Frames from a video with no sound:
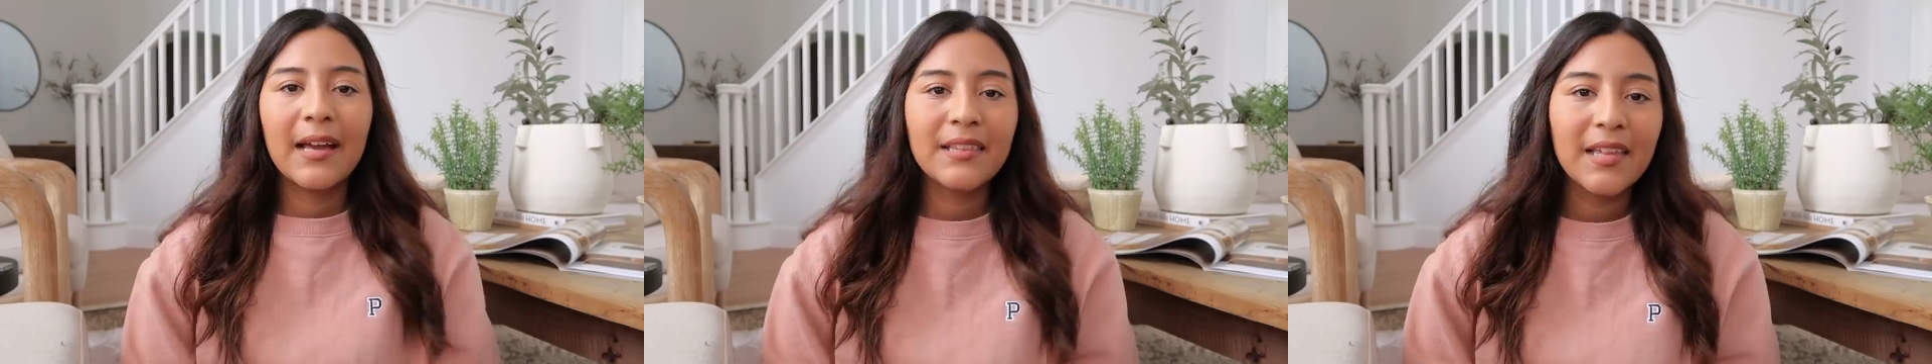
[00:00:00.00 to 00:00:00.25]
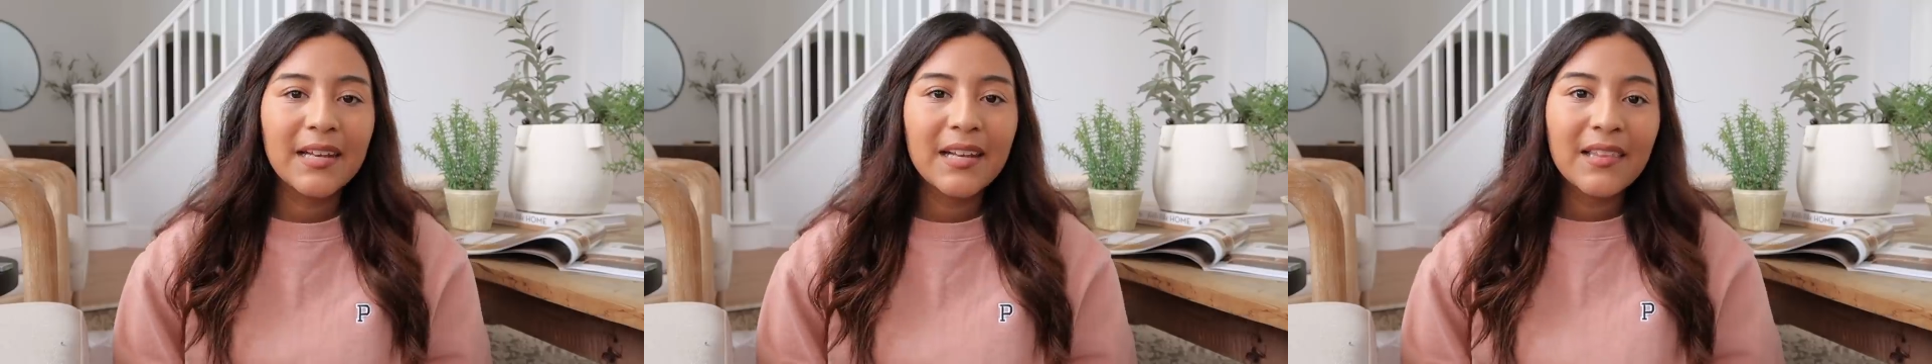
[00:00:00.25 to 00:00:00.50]
And
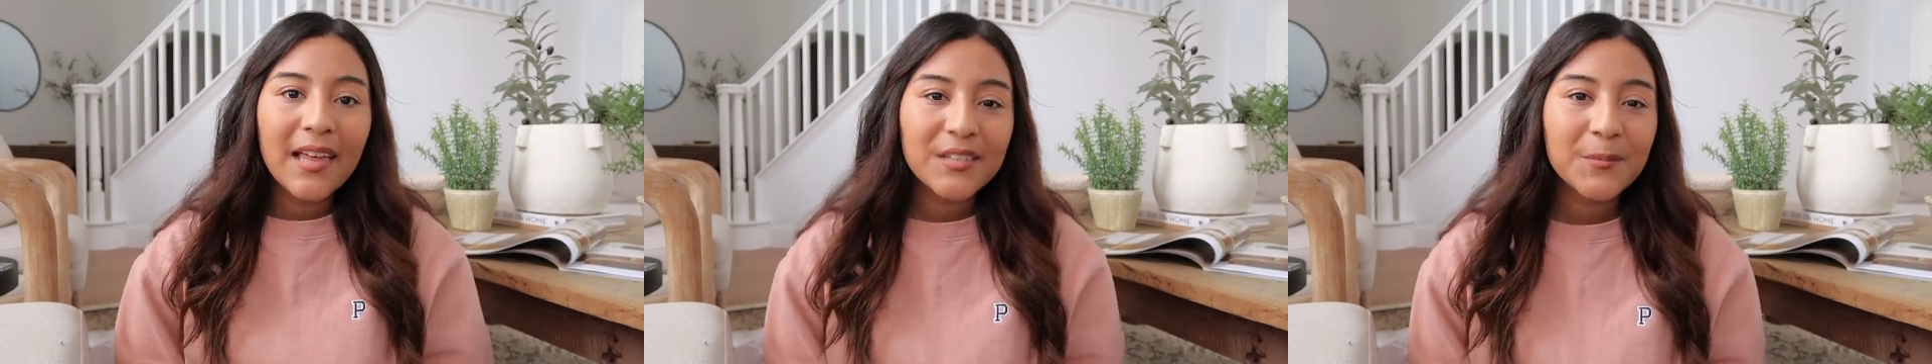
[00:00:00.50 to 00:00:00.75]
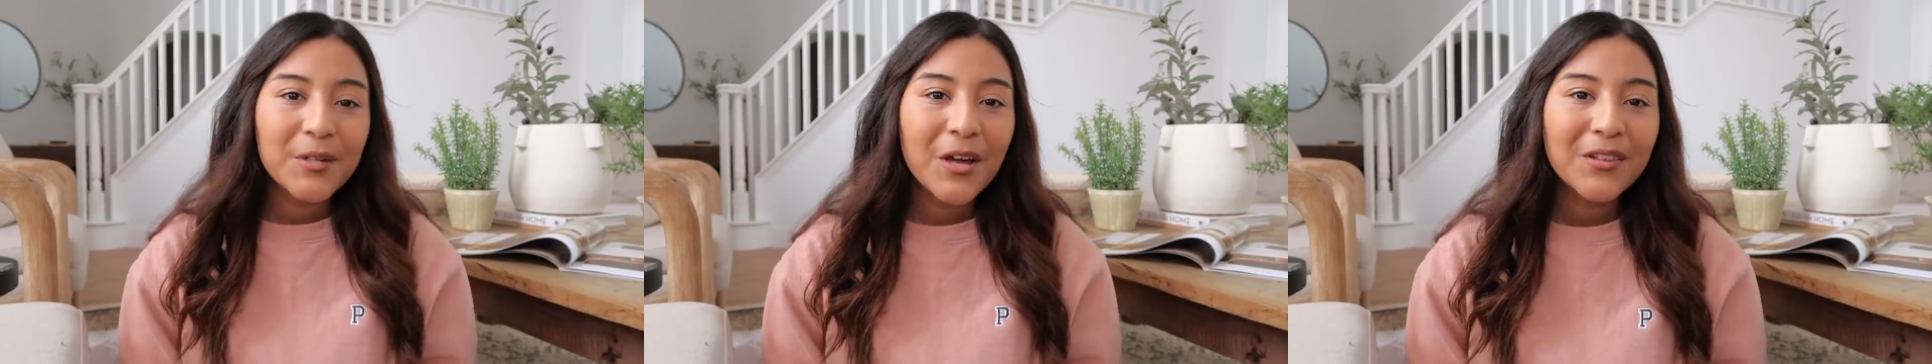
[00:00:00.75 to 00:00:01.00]
then
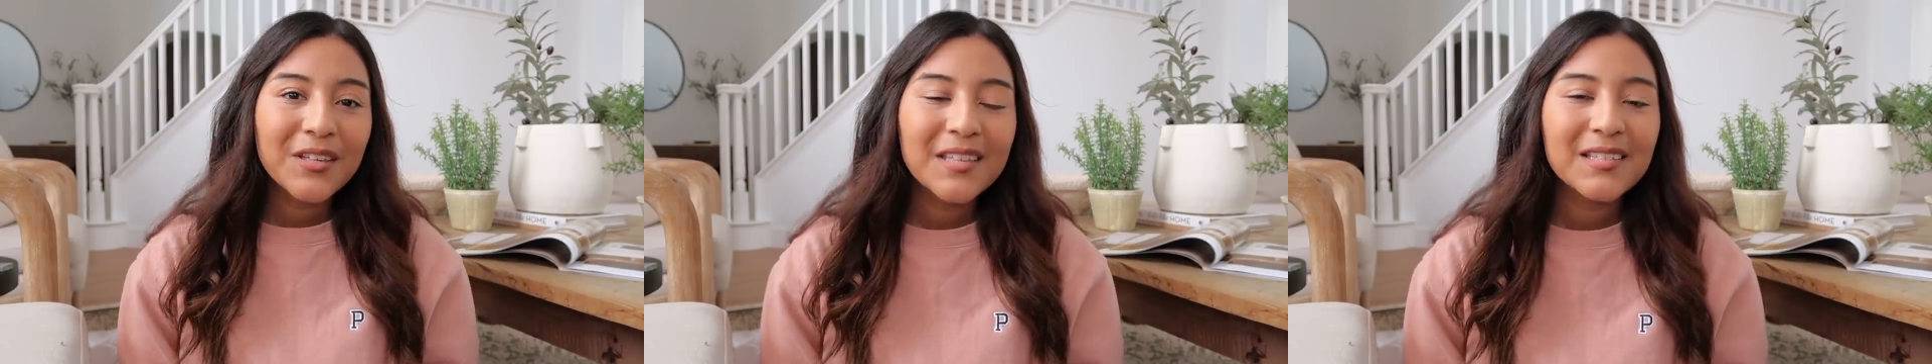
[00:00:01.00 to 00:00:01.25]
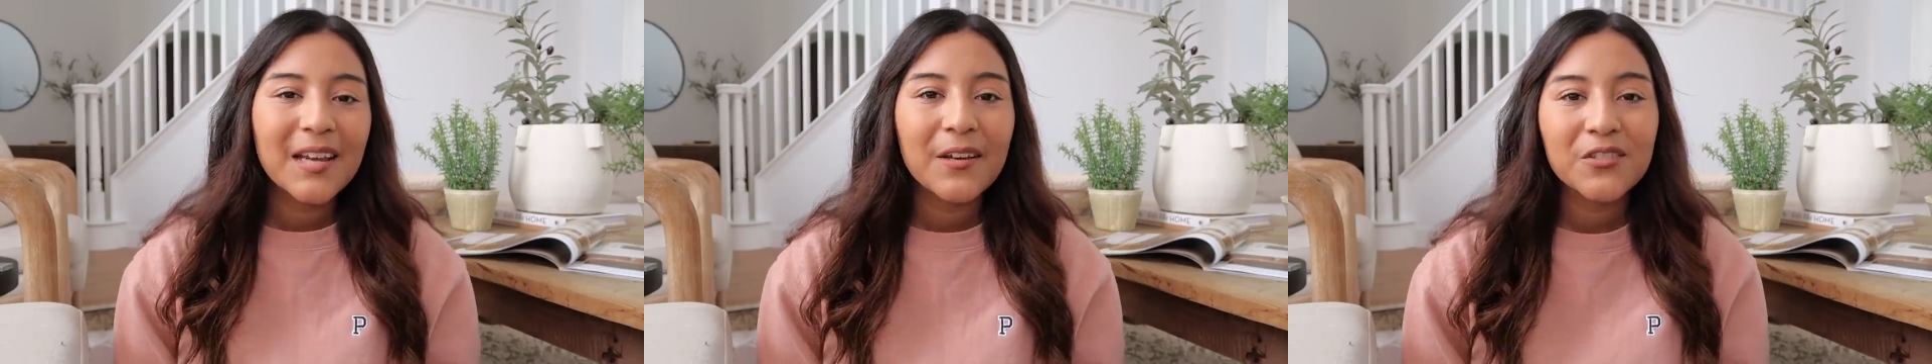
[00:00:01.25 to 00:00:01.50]
last but not
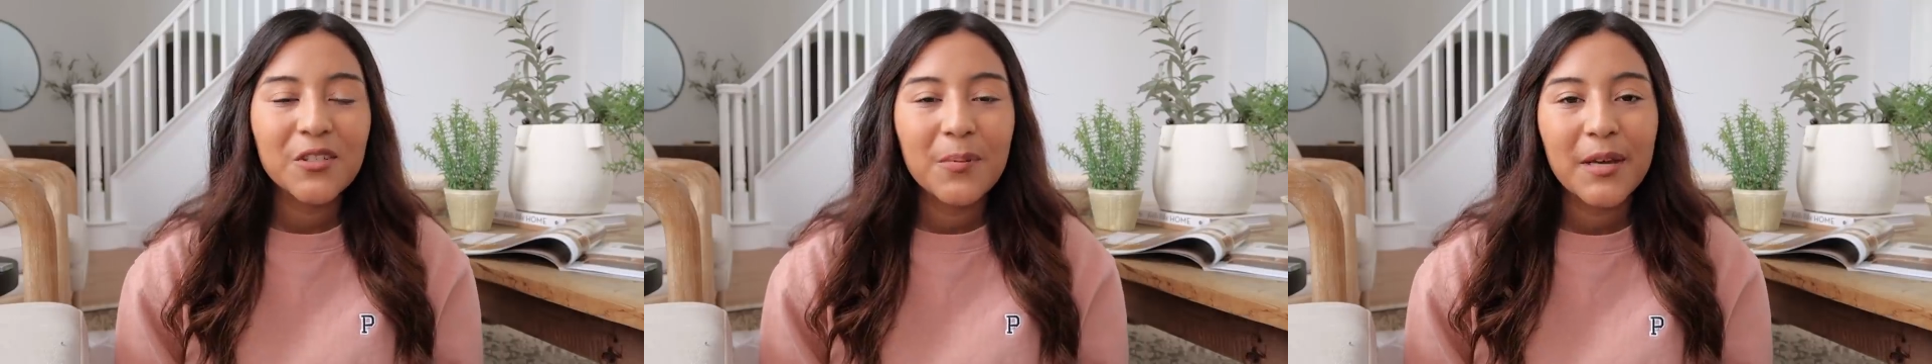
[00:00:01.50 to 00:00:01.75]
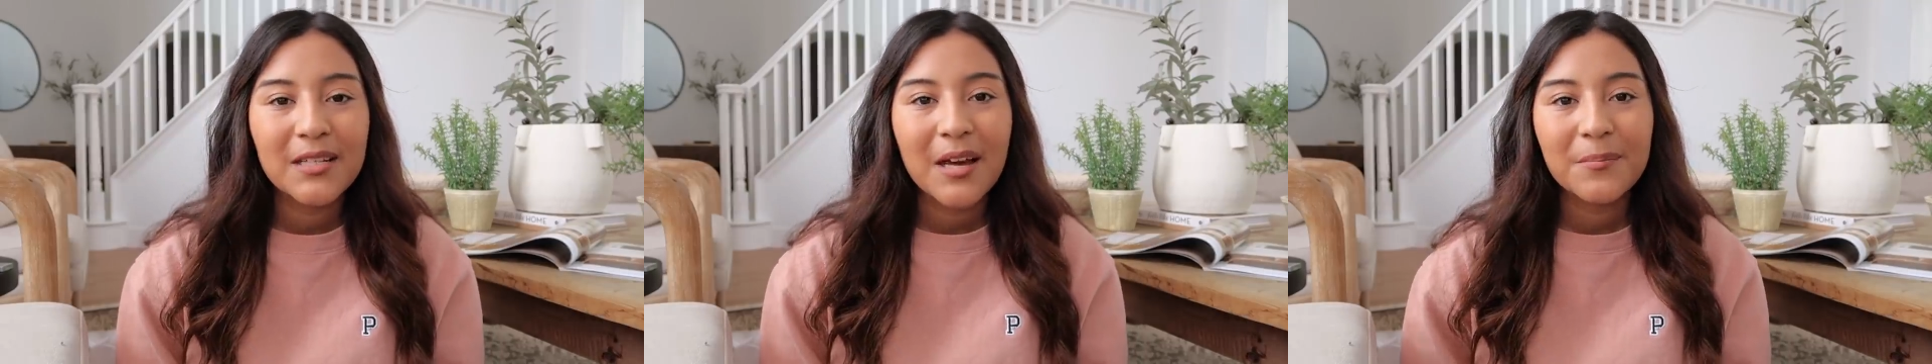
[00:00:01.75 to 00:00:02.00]
least, I also
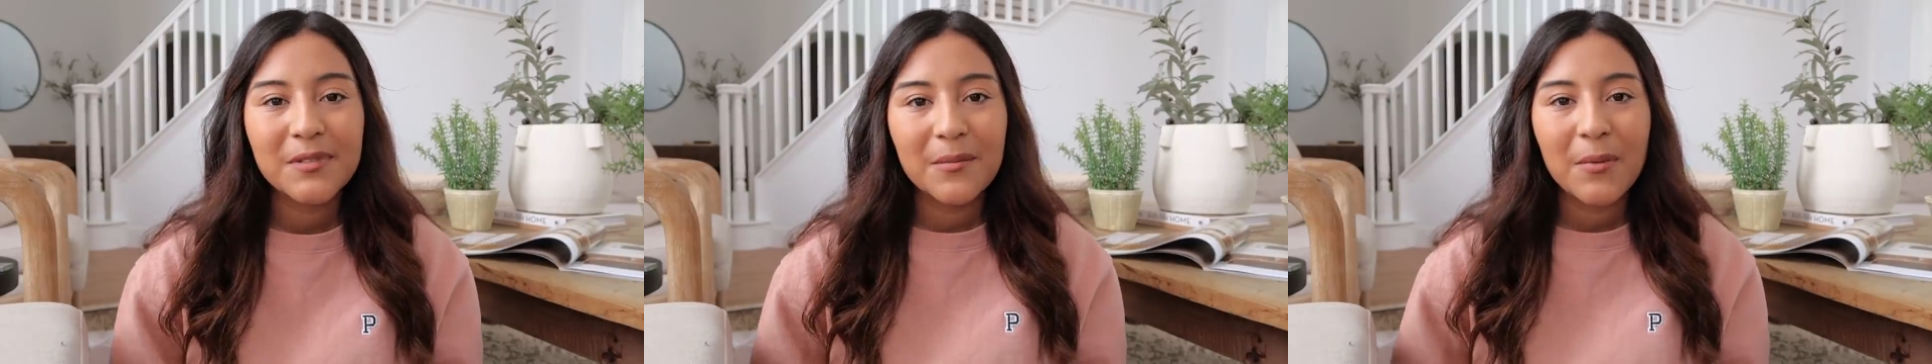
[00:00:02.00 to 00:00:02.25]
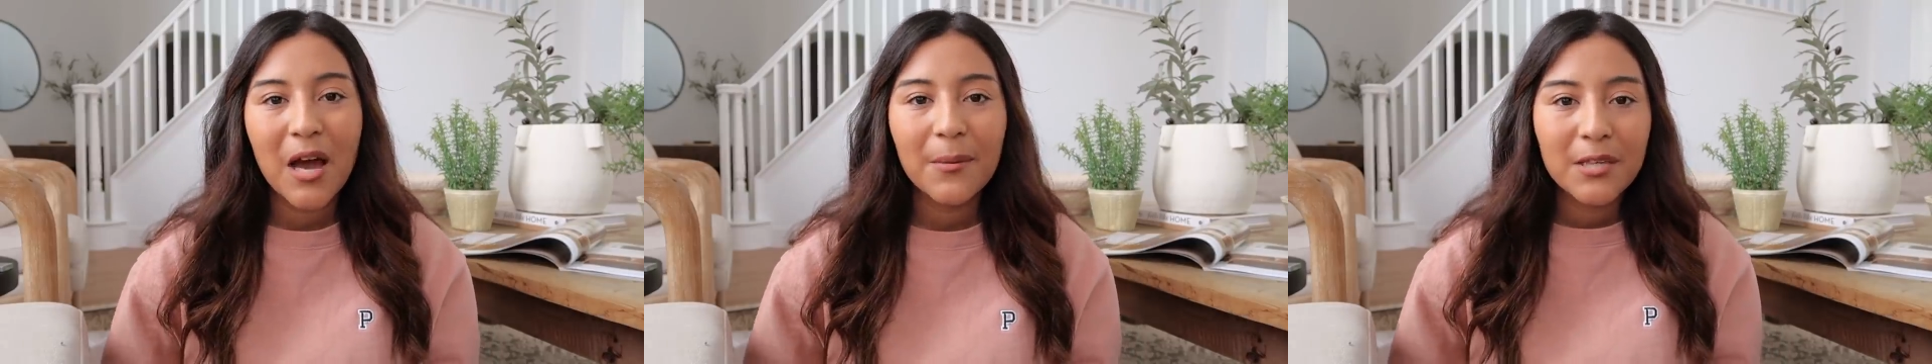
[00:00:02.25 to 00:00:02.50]
picked up
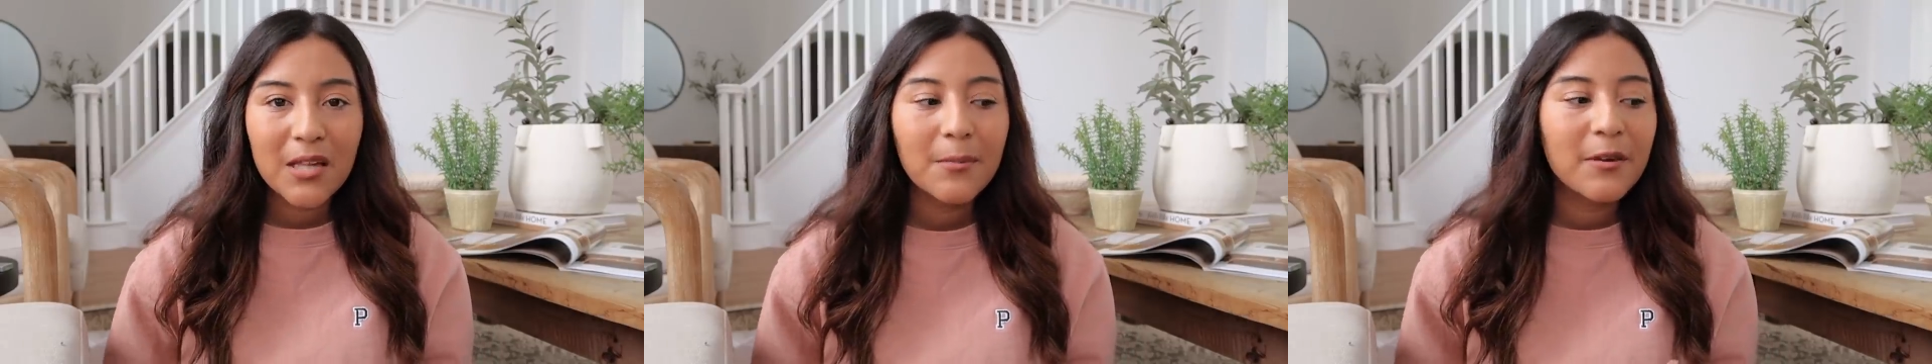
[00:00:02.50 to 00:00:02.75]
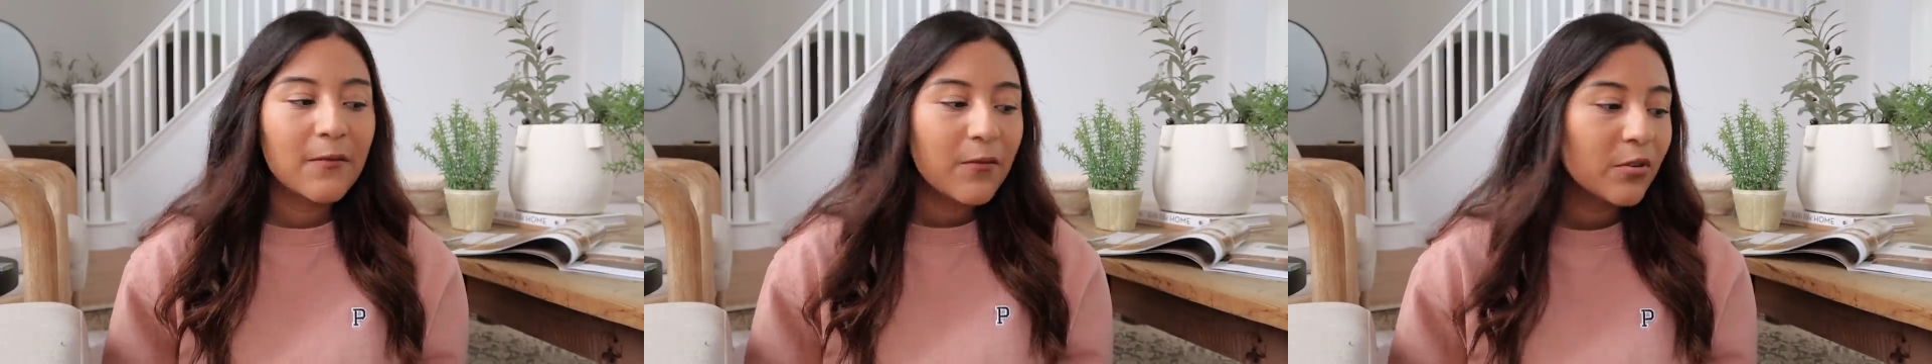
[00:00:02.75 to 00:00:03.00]
some Hobby
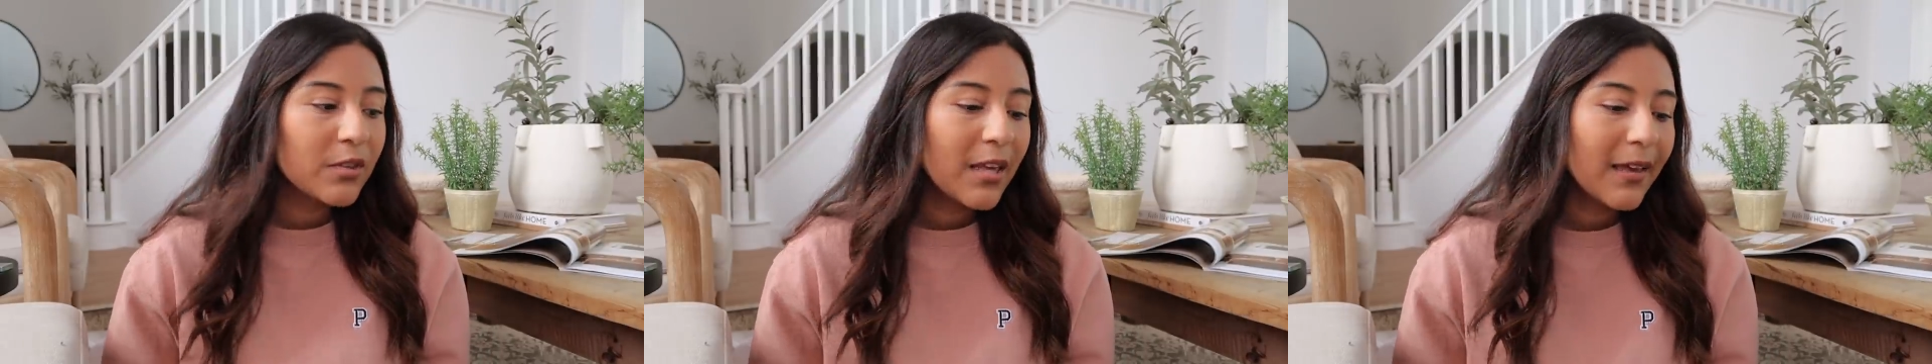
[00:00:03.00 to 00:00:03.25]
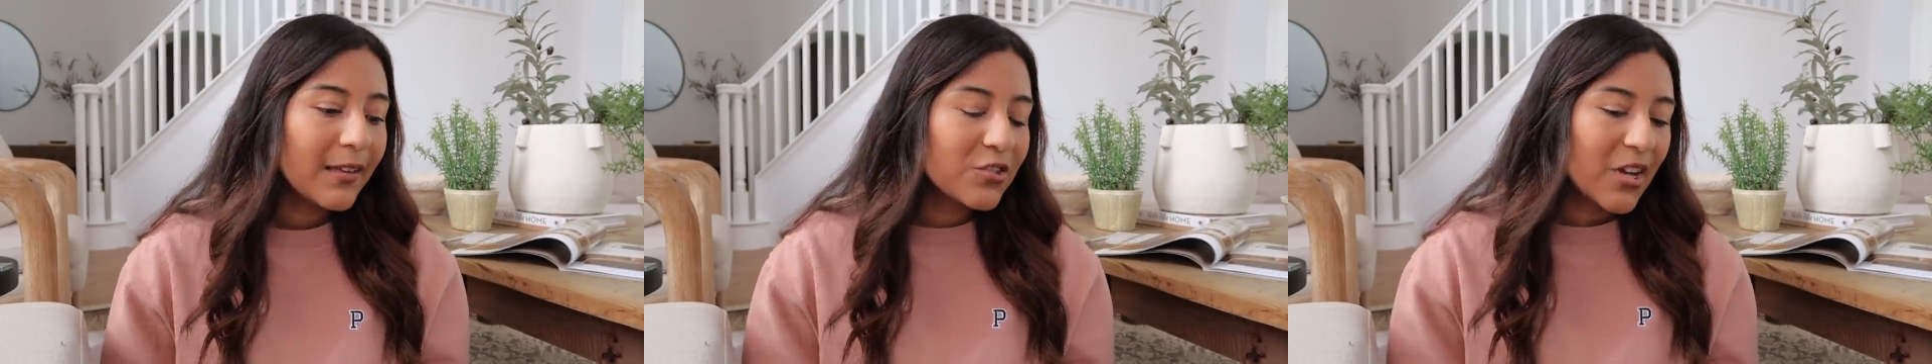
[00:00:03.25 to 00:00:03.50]
Lobby
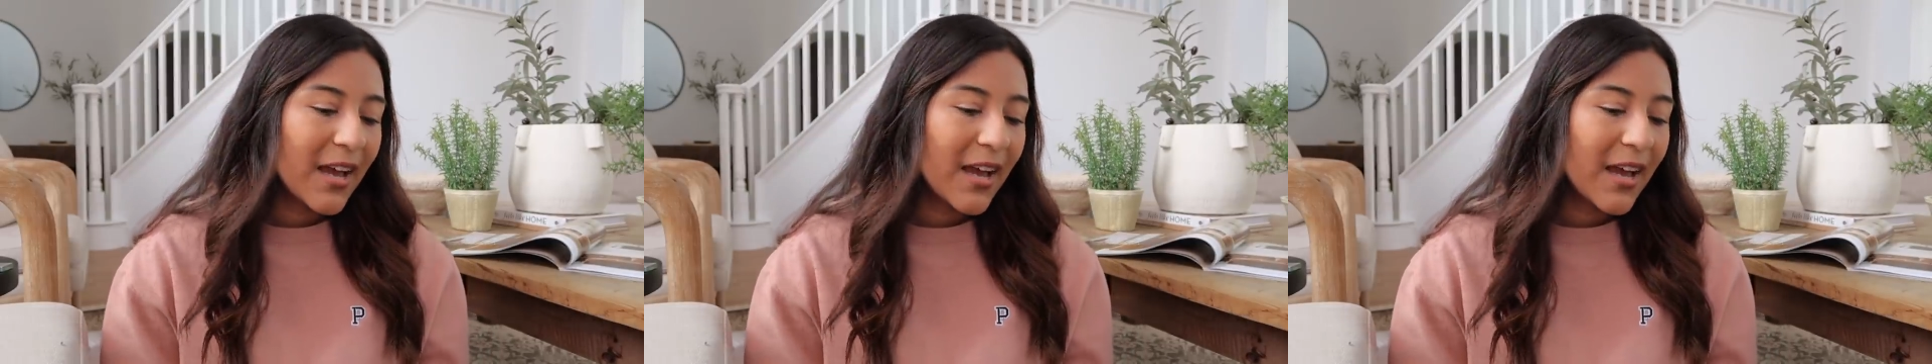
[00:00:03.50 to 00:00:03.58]
foliage.